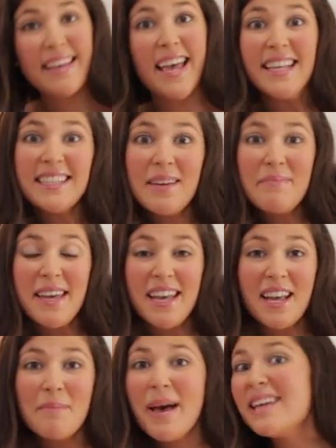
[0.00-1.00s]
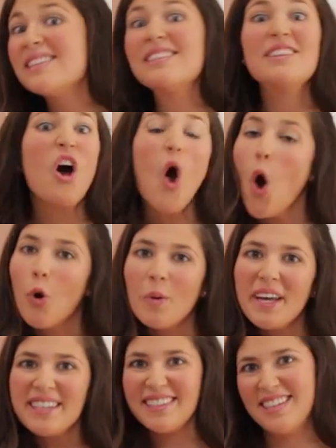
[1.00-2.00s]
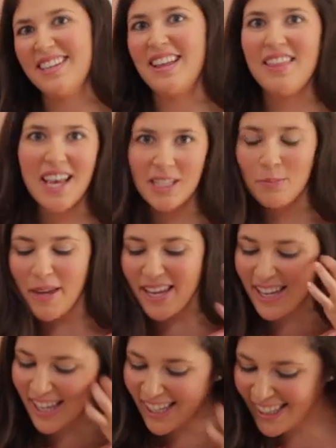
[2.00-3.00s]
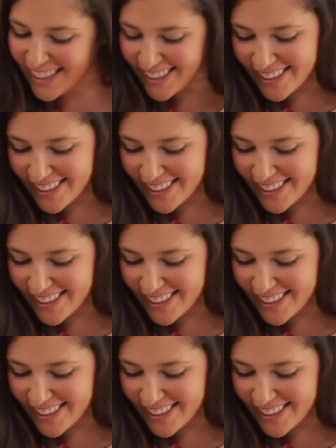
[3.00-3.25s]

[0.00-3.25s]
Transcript: Yes, I'm making a mess, always. That's baking.